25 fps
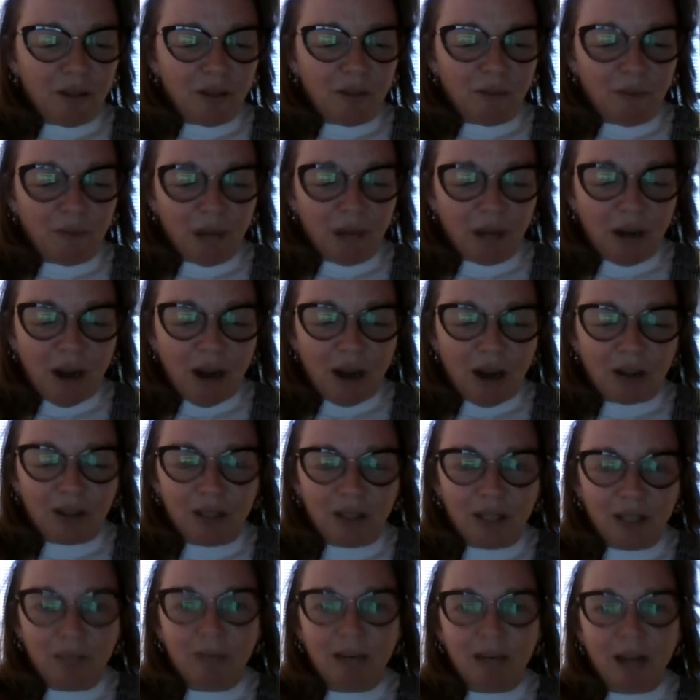we
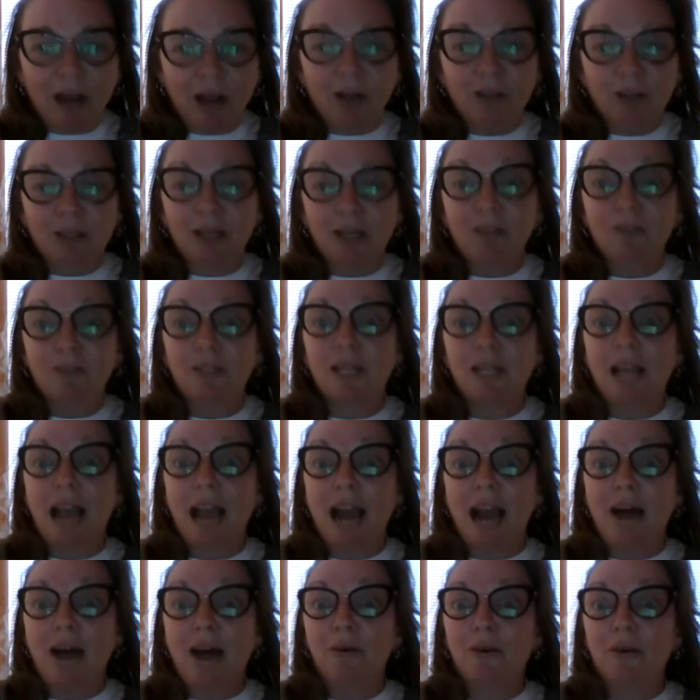call ourselves the
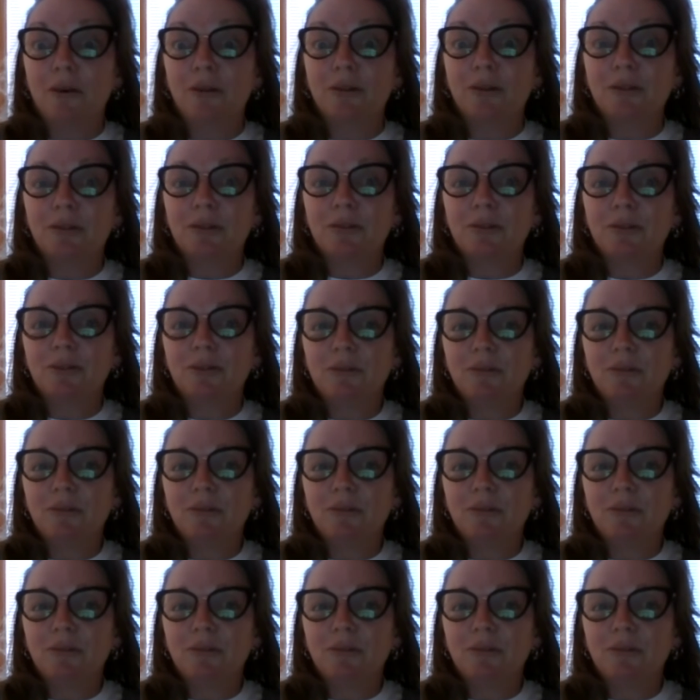owls.